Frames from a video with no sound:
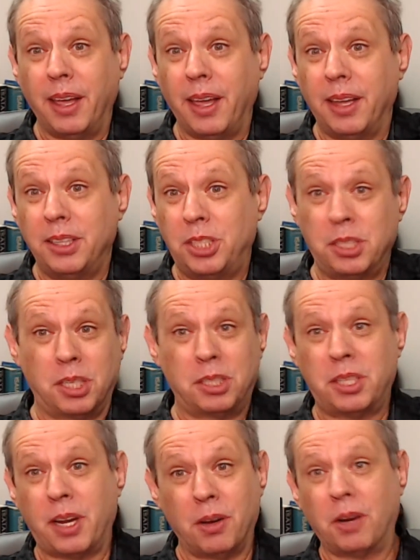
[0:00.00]
Jesus
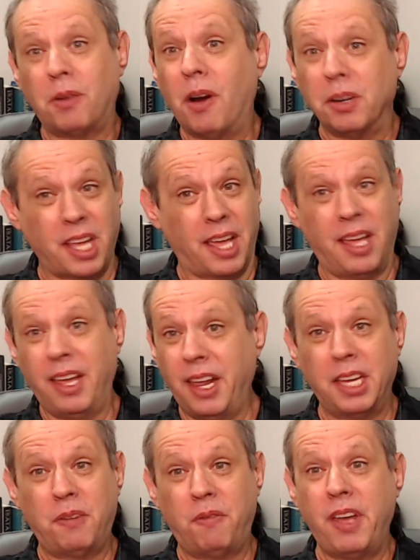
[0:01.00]
said on the cross, it
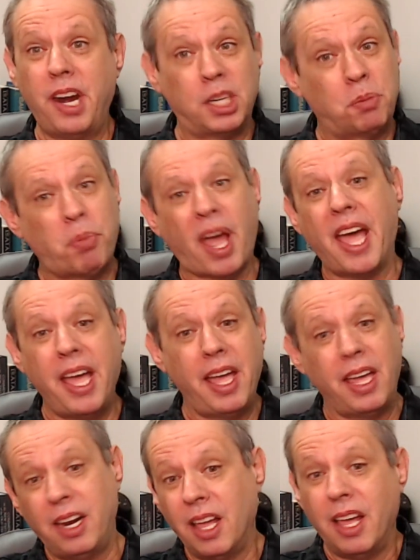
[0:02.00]
is finished,
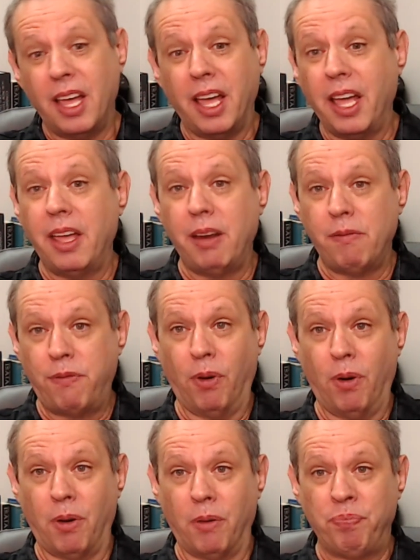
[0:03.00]
paid in
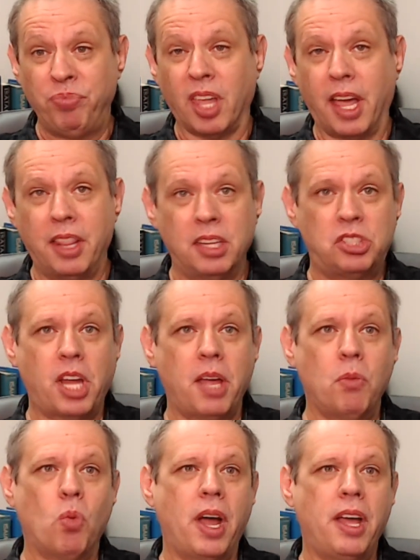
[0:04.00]
full. In the
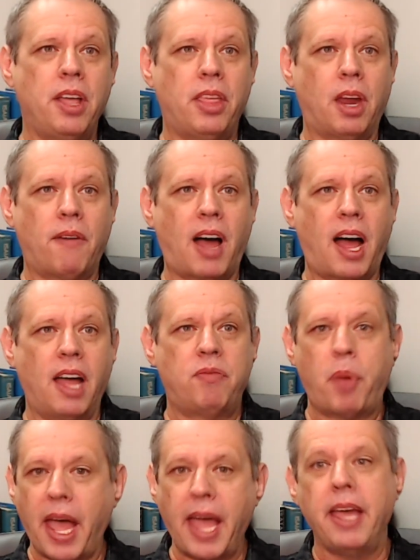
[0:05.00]
same way that if I've
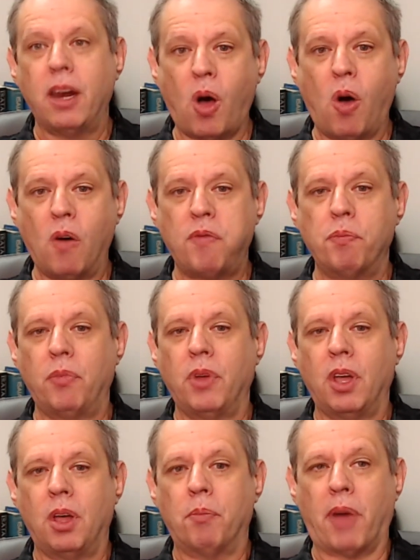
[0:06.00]
paid off
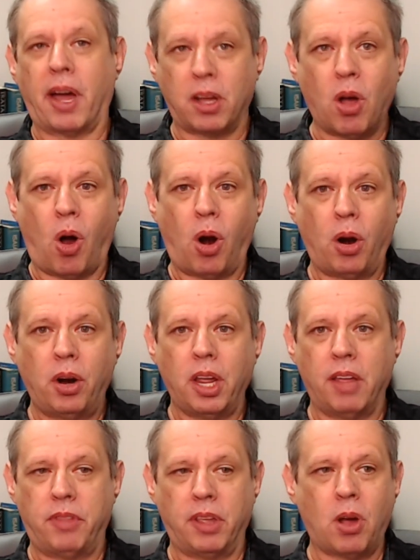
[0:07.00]
my car,
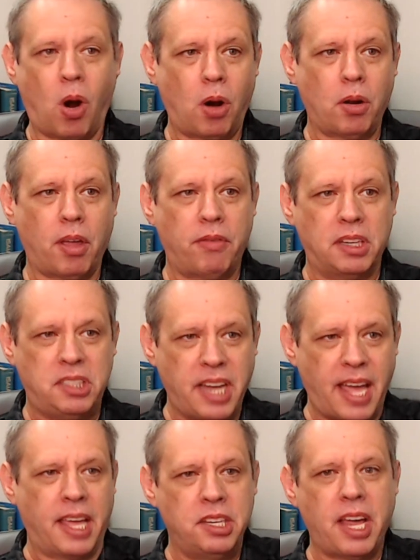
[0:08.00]
if
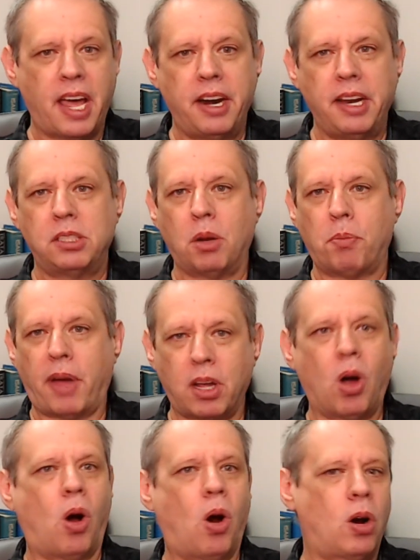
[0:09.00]
the indebtedness on my
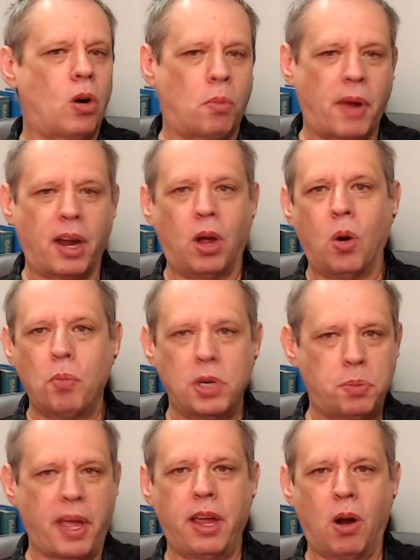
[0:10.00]
car or my home is
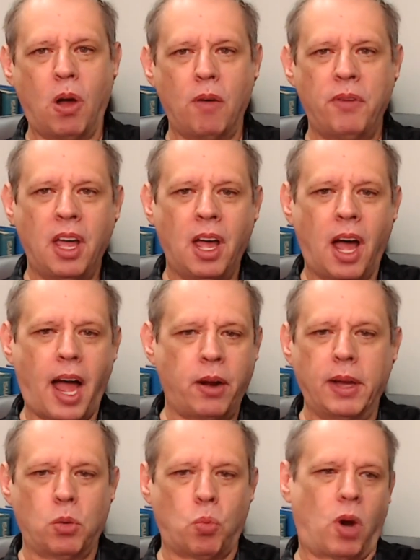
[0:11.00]
paid off, I don't
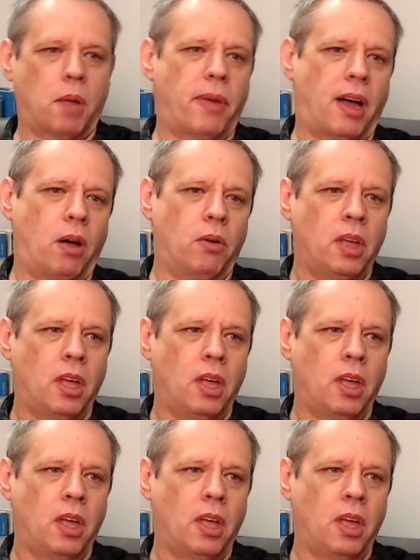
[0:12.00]
have to worry about